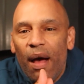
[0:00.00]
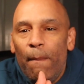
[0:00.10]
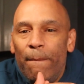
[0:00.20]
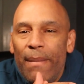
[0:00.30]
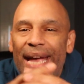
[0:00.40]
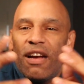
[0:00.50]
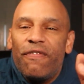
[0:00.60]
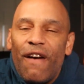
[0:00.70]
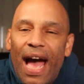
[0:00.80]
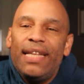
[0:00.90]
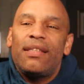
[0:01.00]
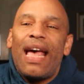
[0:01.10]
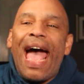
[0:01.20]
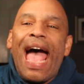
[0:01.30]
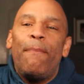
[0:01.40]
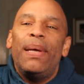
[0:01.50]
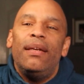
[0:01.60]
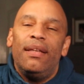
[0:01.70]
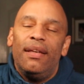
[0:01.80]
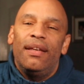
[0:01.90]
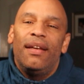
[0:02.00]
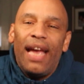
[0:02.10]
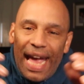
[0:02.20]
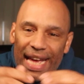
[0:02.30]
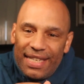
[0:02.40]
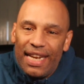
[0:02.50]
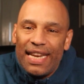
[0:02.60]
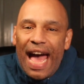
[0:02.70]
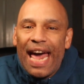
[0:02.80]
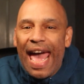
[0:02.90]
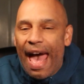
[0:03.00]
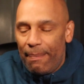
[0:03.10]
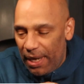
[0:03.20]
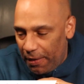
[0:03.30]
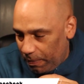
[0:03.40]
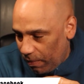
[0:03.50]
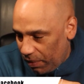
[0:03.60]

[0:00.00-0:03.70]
mega fights happened and did not happen.